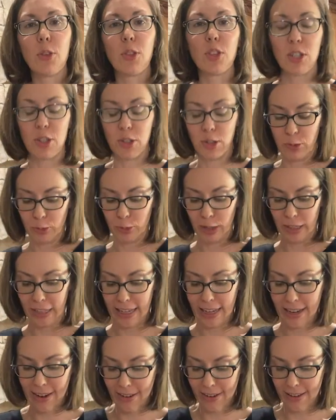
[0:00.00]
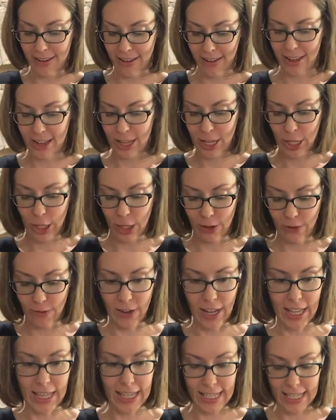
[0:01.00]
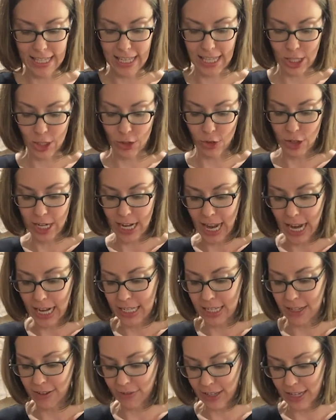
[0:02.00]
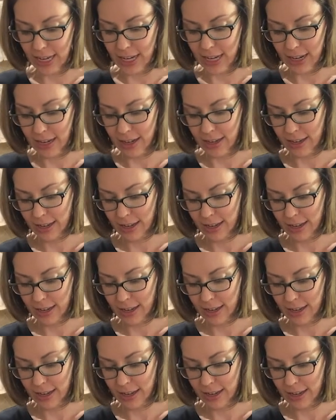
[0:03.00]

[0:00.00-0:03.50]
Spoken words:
This is a really fun sensory activity.